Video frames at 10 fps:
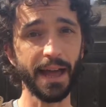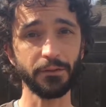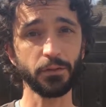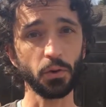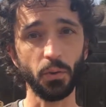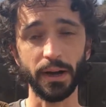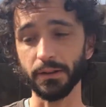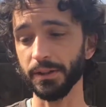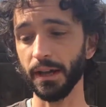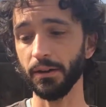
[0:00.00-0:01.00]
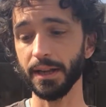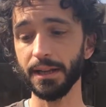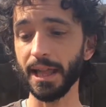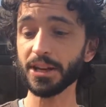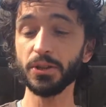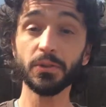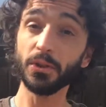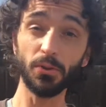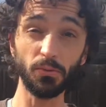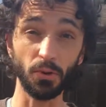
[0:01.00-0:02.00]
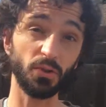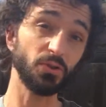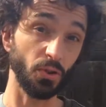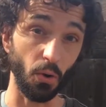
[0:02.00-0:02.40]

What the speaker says: had for a while now, and it actually still looks